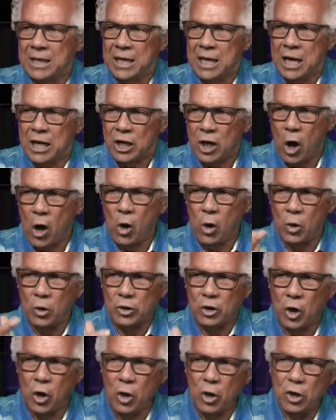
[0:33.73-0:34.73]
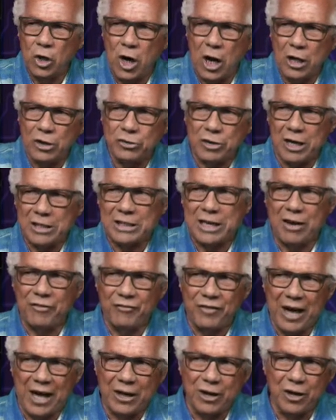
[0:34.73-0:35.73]
Gold. Gold contract down
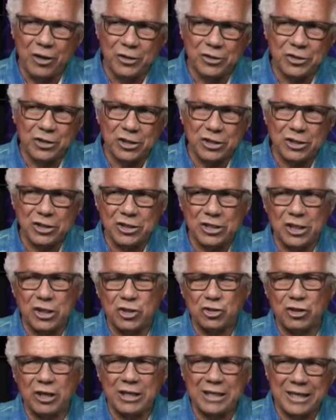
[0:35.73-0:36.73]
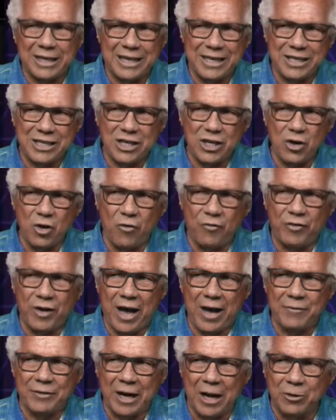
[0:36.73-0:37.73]
five dollars and sixty cents, trading at eighteen oh
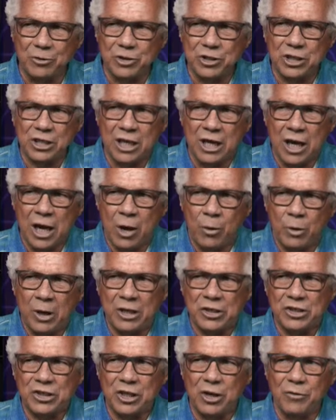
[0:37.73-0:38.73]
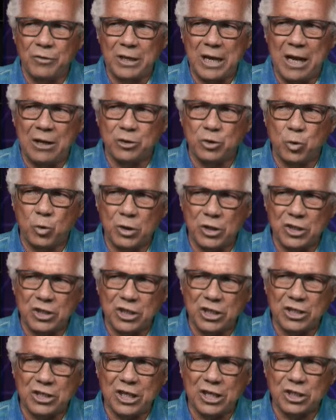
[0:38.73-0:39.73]
five an ounce. We had silver down
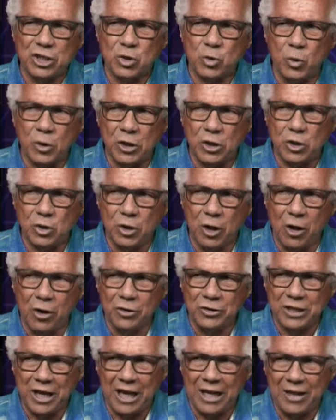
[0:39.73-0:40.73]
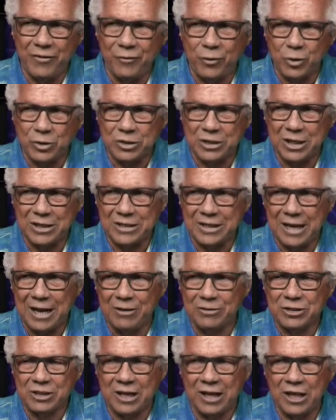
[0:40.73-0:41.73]
twenty-six cents, twenty-two dollars and eighty-four cents an
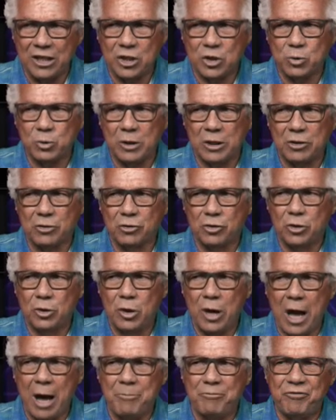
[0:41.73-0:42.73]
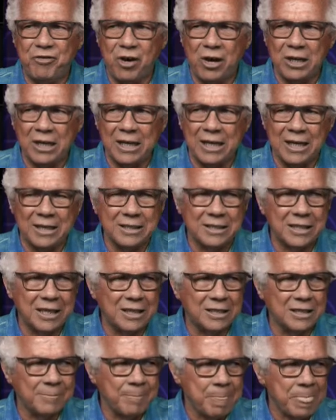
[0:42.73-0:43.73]
ounce. Light sweet crude up forty-nine
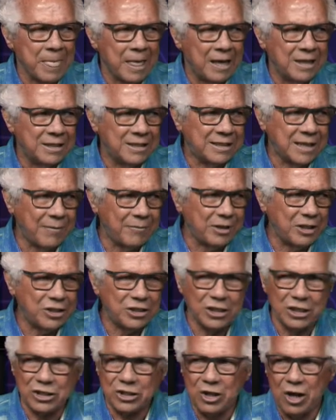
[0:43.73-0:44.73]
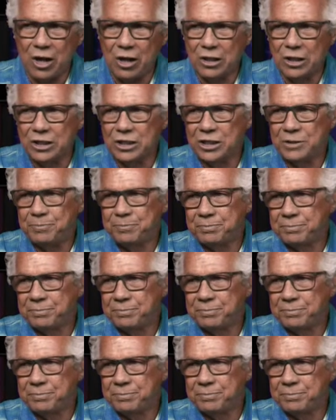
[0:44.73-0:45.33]
cents, seventy-six dollars and